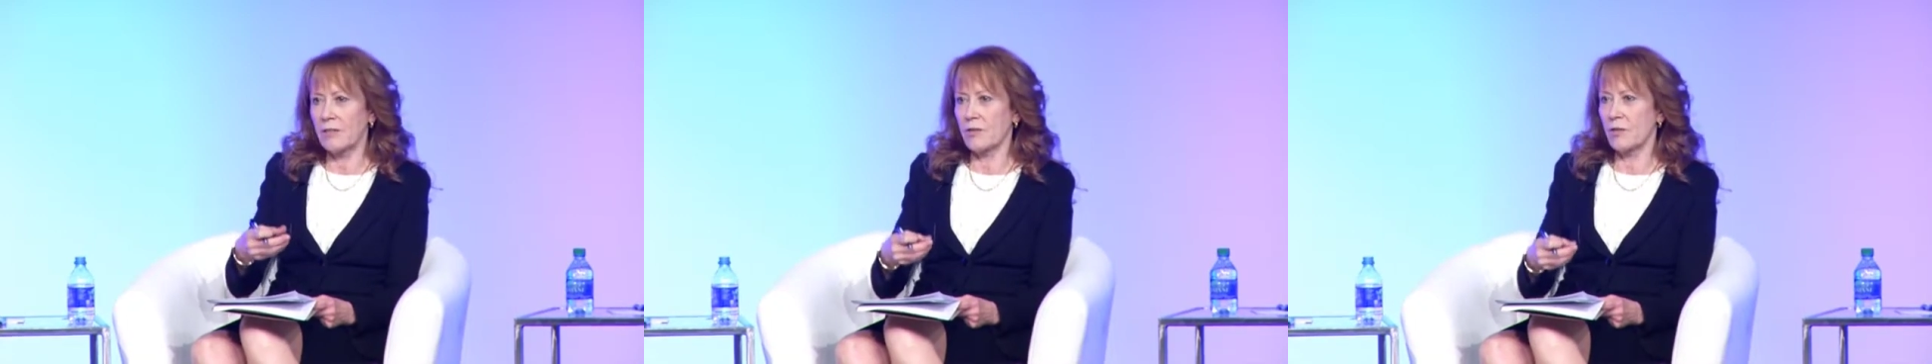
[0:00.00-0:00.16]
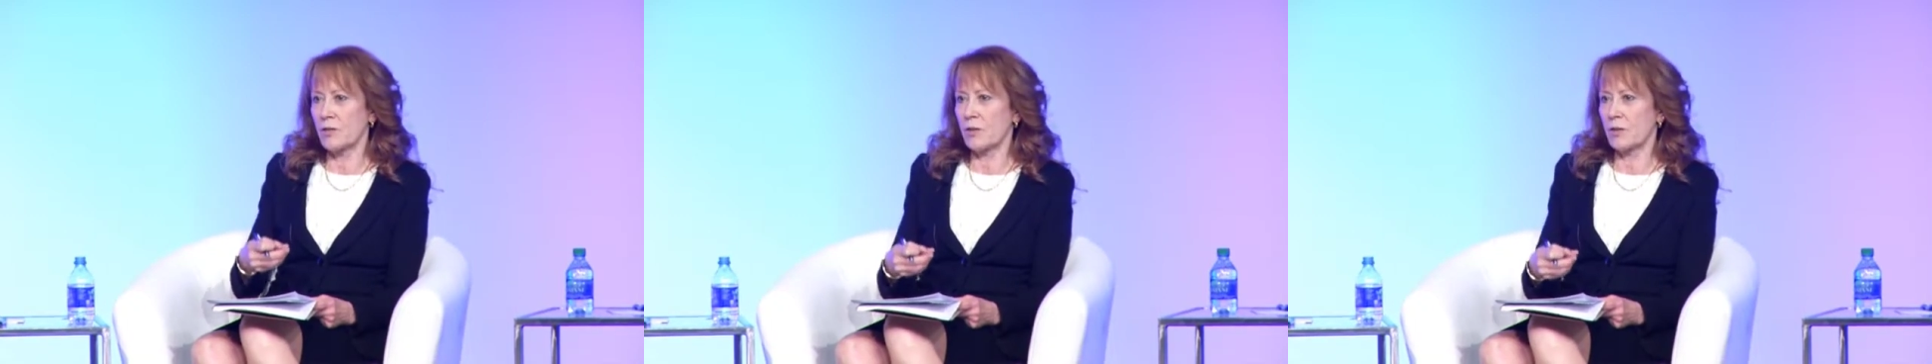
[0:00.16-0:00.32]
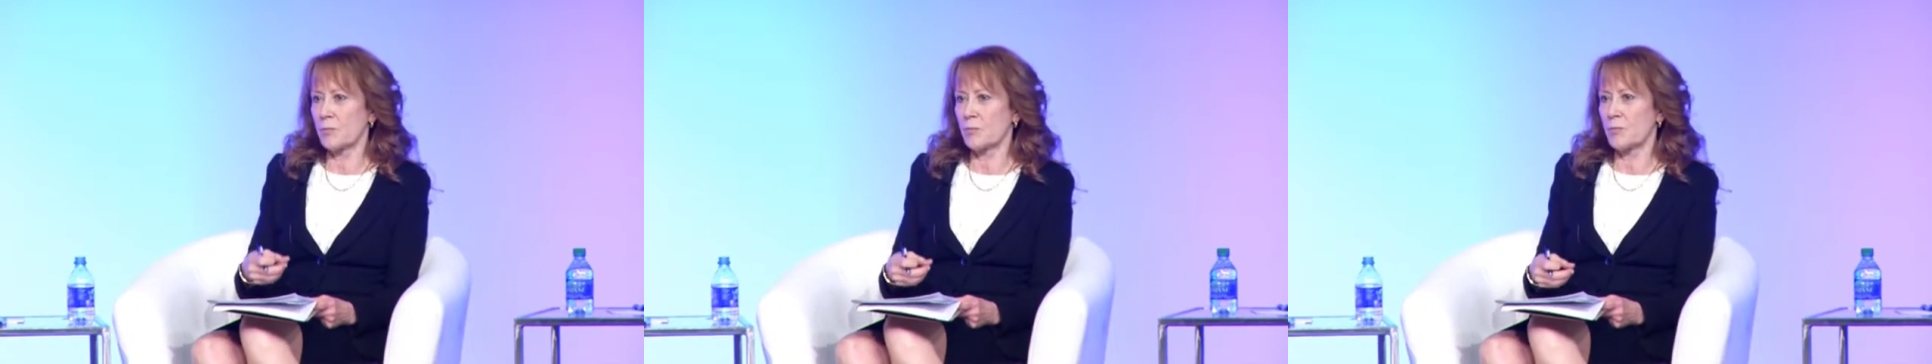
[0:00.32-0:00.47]

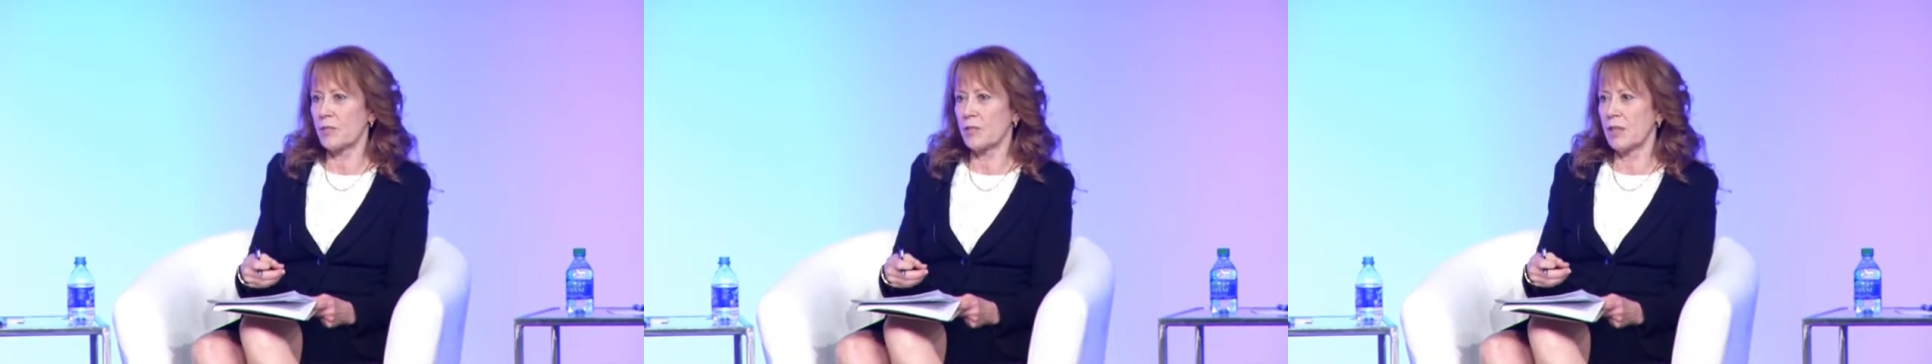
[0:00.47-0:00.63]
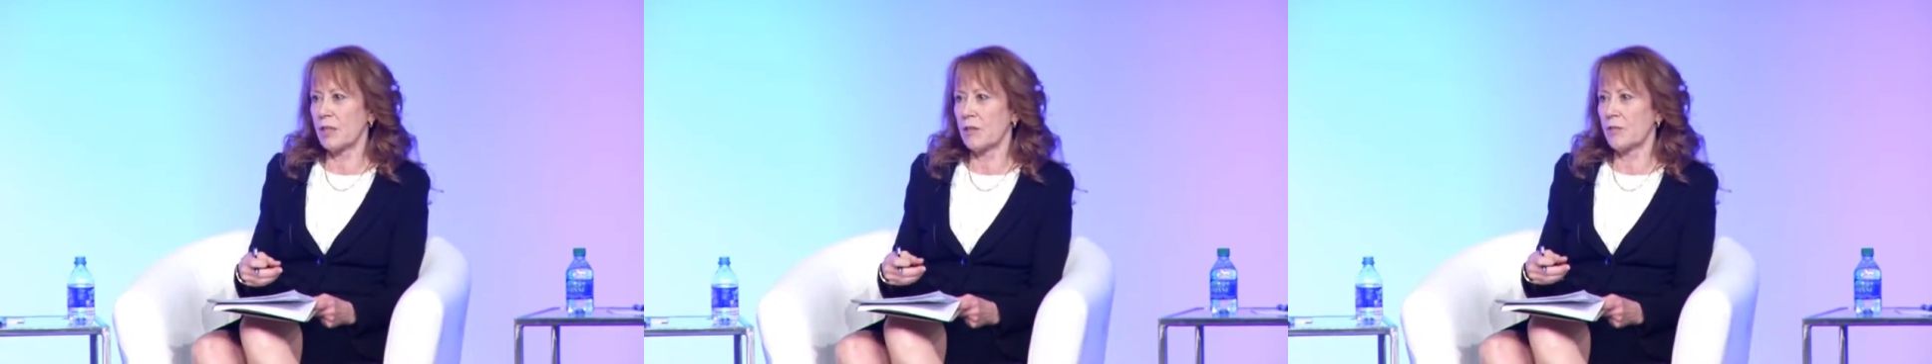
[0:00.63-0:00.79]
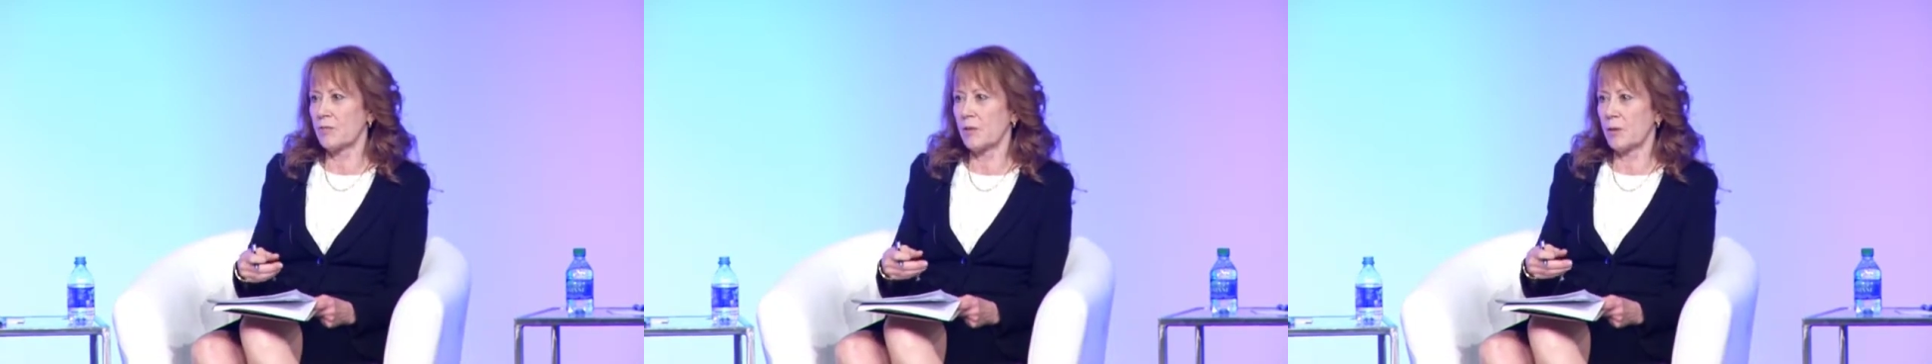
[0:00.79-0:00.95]
in terms
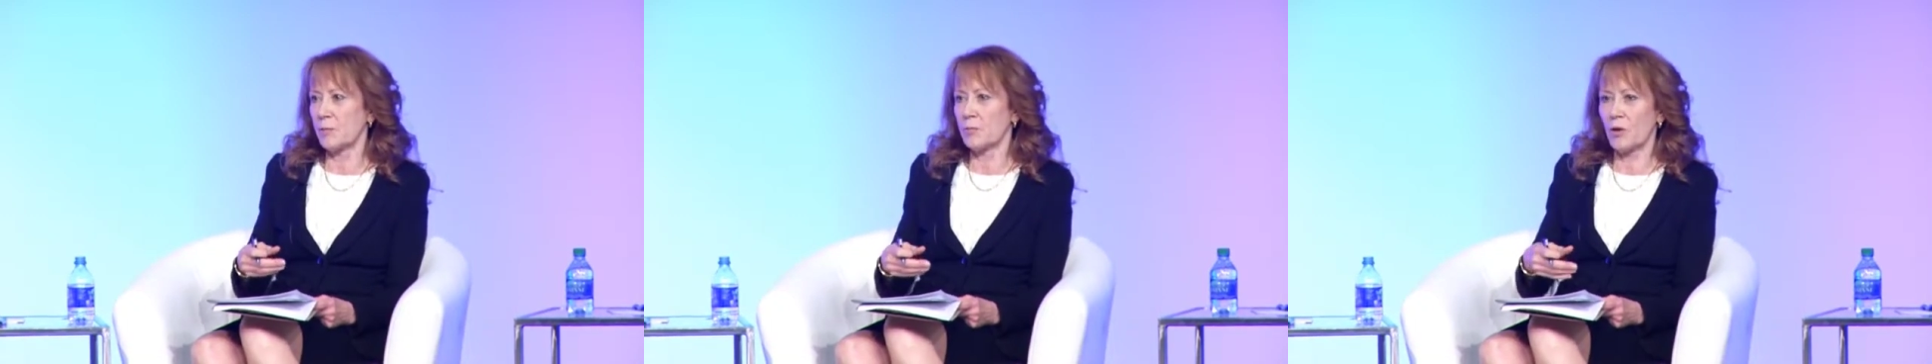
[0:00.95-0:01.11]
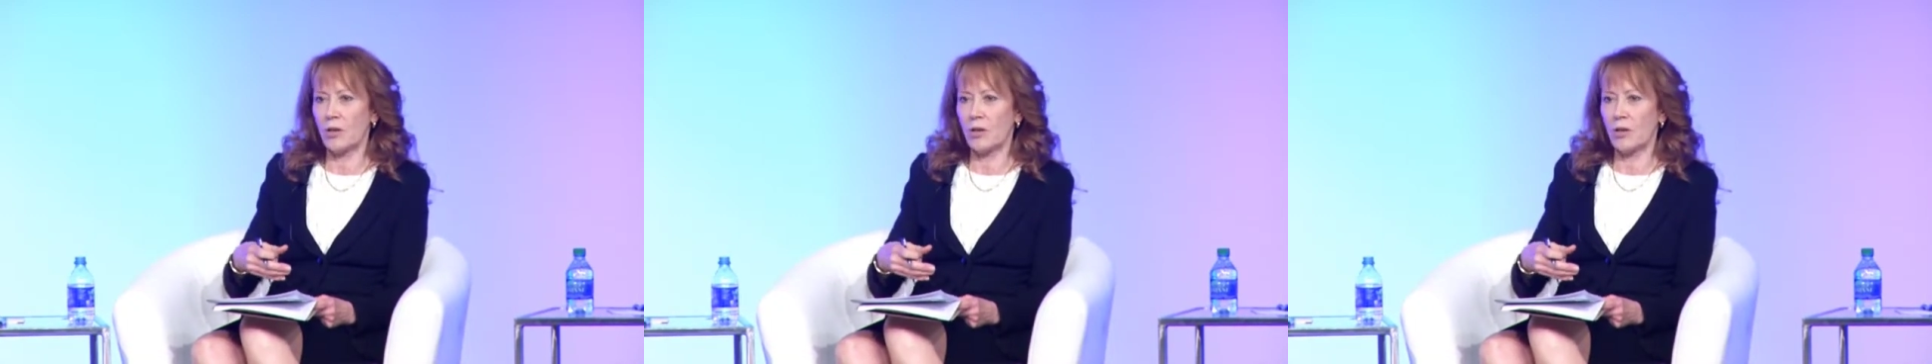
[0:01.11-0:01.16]
of